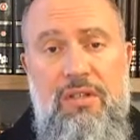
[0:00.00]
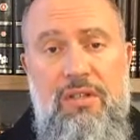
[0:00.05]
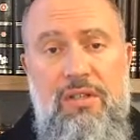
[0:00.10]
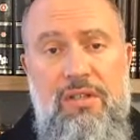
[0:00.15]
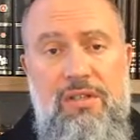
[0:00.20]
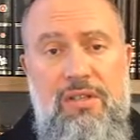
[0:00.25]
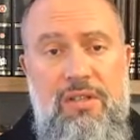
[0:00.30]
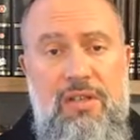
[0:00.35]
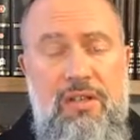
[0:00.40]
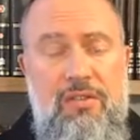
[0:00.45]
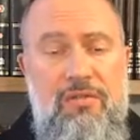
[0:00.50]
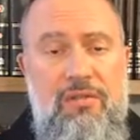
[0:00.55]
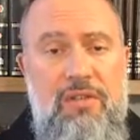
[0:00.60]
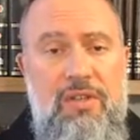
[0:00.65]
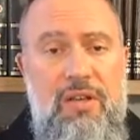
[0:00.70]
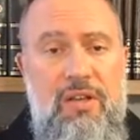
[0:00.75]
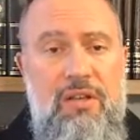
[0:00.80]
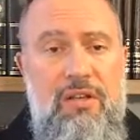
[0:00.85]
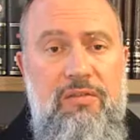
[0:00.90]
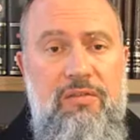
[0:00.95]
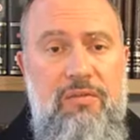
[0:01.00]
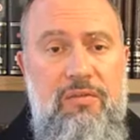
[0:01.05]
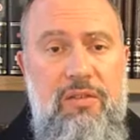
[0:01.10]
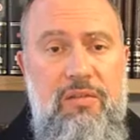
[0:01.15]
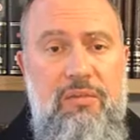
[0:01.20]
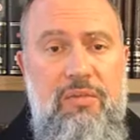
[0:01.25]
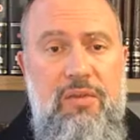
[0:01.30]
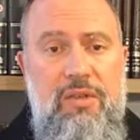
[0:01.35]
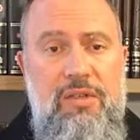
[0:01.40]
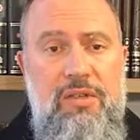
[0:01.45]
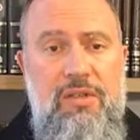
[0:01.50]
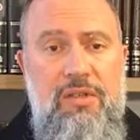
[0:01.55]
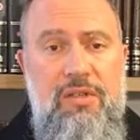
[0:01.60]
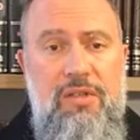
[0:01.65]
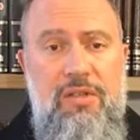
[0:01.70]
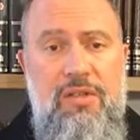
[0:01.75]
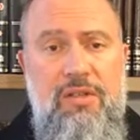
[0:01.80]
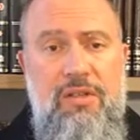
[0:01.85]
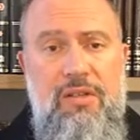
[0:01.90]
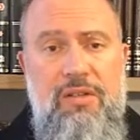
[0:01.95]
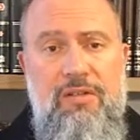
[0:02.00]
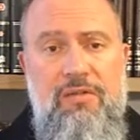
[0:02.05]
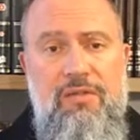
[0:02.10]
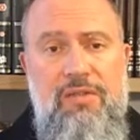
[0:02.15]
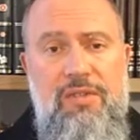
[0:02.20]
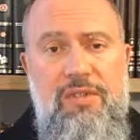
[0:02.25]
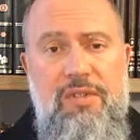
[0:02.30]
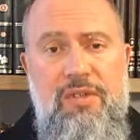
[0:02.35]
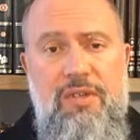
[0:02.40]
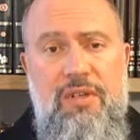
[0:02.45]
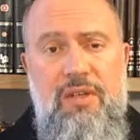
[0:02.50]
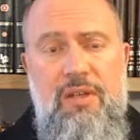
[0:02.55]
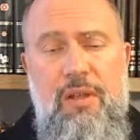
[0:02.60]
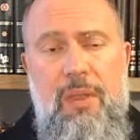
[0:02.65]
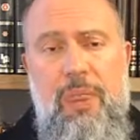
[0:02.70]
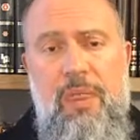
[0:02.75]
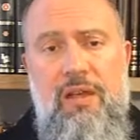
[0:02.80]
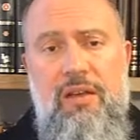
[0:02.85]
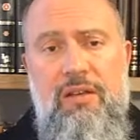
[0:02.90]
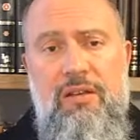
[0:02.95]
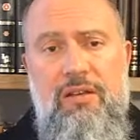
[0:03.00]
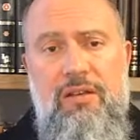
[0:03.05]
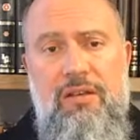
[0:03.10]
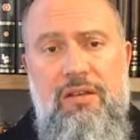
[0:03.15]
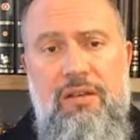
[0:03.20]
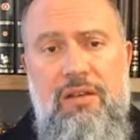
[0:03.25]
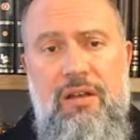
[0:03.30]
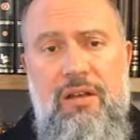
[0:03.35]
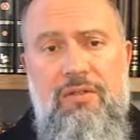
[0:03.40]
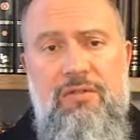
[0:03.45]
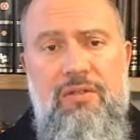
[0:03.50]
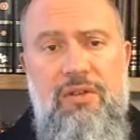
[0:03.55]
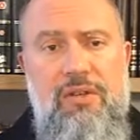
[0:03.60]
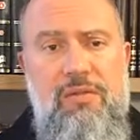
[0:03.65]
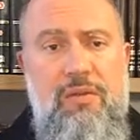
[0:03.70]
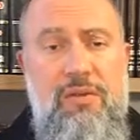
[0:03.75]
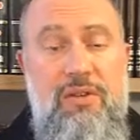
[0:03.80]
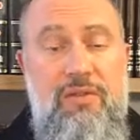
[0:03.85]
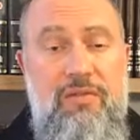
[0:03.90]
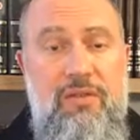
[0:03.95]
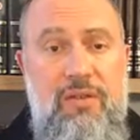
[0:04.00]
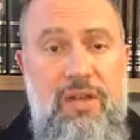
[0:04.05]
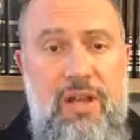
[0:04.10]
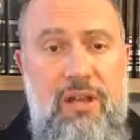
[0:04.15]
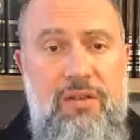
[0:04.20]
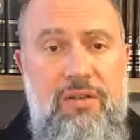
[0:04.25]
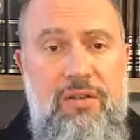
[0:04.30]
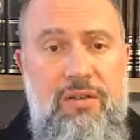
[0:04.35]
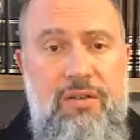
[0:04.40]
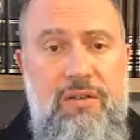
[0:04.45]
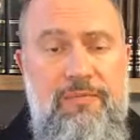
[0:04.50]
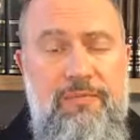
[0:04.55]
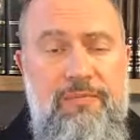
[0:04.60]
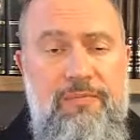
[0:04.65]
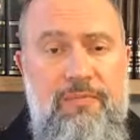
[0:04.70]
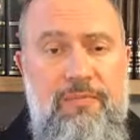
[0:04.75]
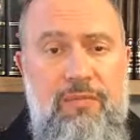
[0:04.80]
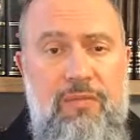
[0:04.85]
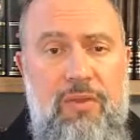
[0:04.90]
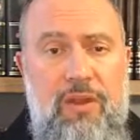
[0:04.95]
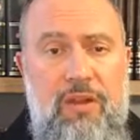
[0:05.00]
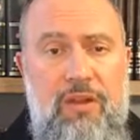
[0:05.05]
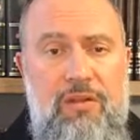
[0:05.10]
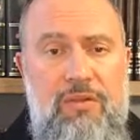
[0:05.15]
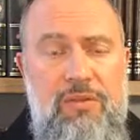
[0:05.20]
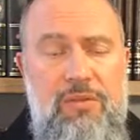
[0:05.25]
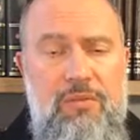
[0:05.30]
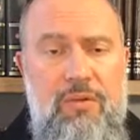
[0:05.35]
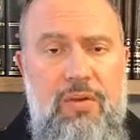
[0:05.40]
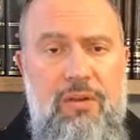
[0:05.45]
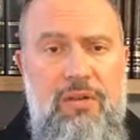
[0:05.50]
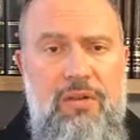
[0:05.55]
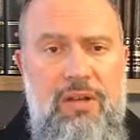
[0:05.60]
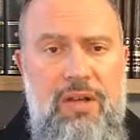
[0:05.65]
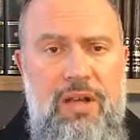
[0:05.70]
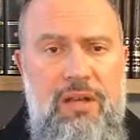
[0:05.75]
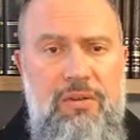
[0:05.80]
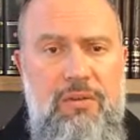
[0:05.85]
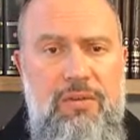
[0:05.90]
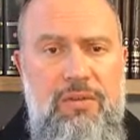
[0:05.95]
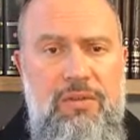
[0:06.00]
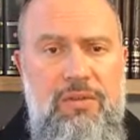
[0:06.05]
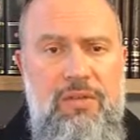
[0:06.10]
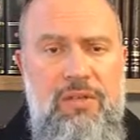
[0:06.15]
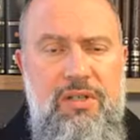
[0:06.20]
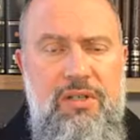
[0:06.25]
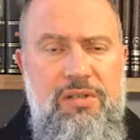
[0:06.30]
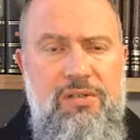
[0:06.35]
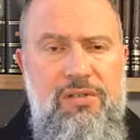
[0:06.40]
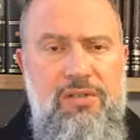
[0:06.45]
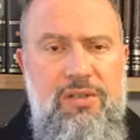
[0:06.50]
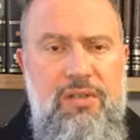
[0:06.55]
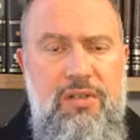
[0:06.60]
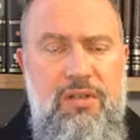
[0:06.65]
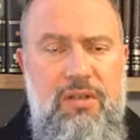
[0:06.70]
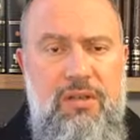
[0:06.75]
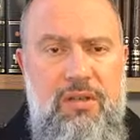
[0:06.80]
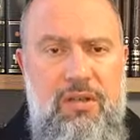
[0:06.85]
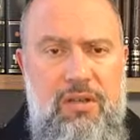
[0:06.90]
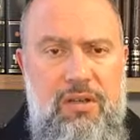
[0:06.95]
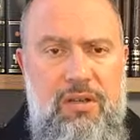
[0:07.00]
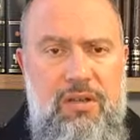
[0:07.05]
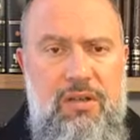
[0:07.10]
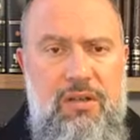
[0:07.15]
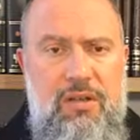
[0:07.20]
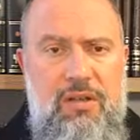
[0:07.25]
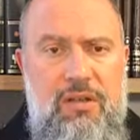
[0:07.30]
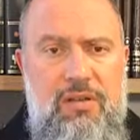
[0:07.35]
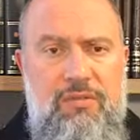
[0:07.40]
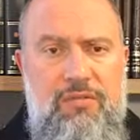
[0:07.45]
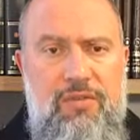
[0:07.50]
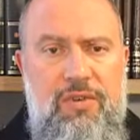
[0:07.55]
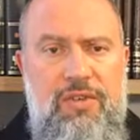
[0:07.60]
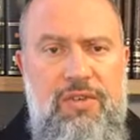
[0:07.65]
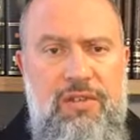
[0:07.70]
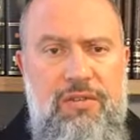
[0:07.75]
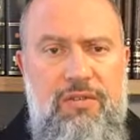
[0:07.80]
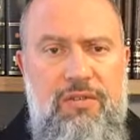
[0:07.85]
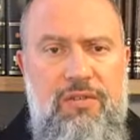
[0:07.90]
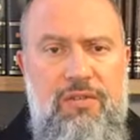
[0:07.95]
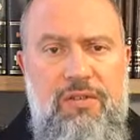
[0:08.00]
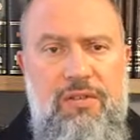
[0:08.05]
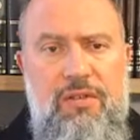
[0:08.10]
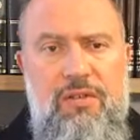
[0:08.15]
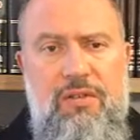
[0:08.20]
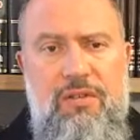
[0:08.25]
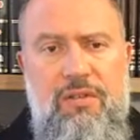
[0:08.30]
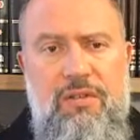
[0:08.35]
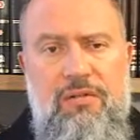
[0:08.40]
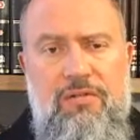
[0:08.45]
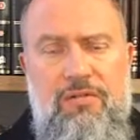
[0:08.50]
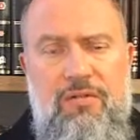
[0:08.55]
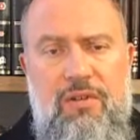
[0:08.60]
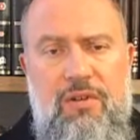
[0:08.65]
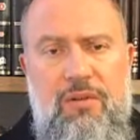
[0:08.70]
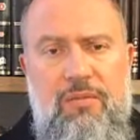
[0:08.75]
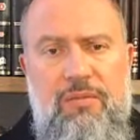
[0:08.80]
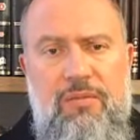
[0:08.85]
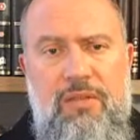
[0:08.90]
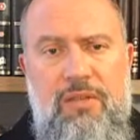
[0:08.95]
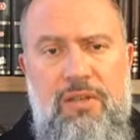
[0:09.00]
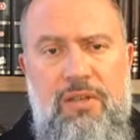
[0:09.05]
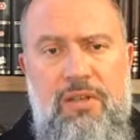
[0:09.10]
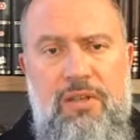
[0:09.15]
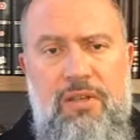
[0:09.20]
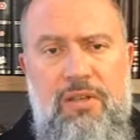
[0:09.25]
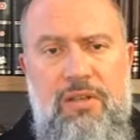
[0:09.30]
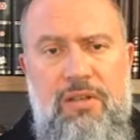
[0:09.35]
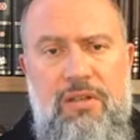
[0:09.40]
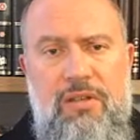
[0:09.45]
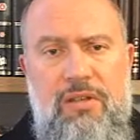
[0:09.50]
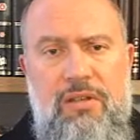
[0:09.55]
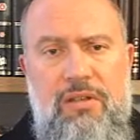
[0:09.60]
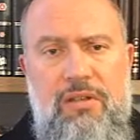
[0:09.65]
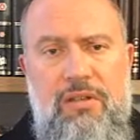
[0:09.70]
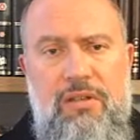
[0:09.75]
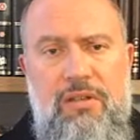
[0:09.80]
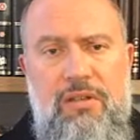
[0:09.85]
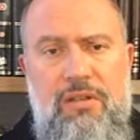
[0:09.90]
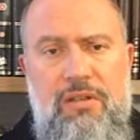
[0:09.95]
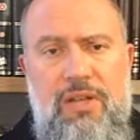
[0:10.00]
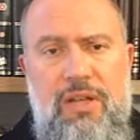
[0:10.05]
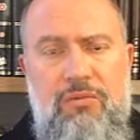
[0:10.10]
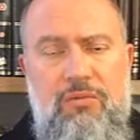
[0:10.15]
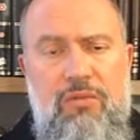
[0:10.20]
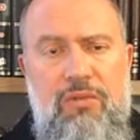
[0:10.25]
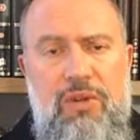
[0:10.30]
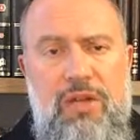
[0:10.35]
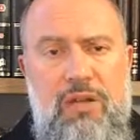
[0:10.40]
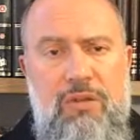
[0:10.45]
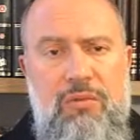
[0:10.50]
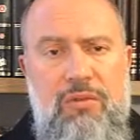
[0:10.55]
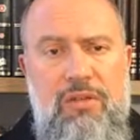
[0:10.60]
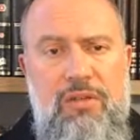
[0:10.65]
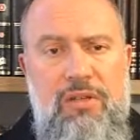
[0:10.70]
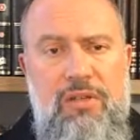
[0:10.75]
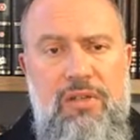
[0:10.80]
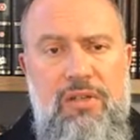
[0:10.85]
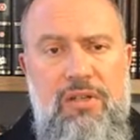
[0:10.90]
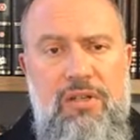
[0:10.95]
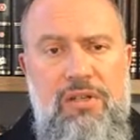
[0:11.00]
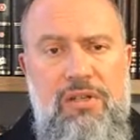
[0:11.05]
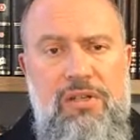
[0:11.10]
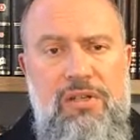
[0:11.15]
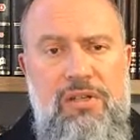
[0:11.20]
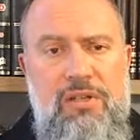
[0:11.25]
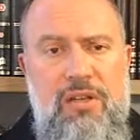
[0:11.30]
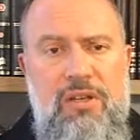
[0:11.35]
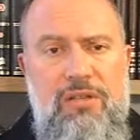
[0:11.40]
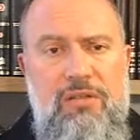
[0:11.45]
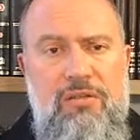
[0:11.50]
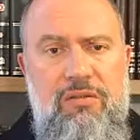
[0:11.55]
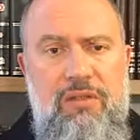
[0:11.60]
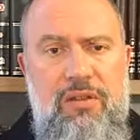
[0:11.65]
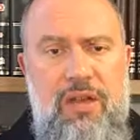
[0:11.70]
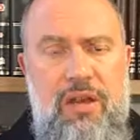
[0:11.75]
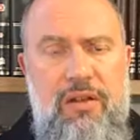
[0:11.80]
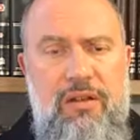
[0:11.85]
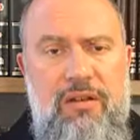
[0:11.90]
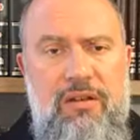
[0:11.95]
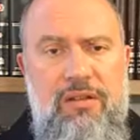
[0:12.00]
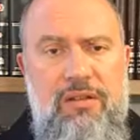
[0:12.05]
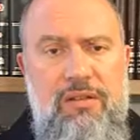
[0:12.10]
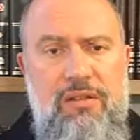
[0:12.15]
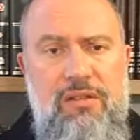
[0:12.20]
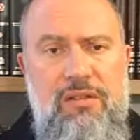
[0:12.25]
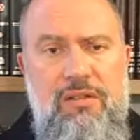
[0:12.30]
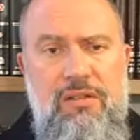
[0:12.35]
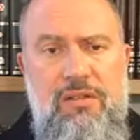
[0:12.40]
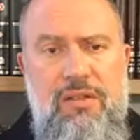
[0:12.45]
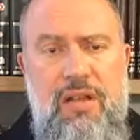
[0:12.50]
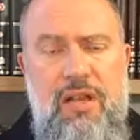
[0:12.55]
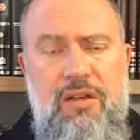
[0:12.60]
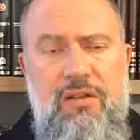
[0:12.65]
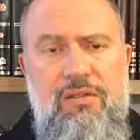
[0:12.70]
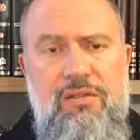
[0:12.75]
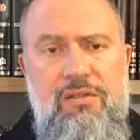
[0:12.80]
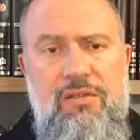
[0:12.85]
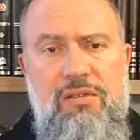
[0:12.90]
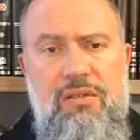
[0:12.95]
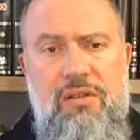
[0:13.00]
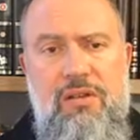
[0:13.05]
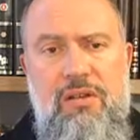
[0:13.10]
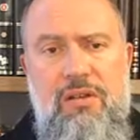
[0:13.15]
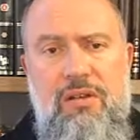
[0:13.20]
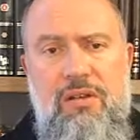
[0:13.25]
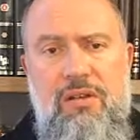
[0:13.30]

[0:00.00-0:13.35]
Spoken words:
It is a given that if a person lives in countries where the vernacular, the spoken language, is very different from the Hebrew language in its essential characters, sounds,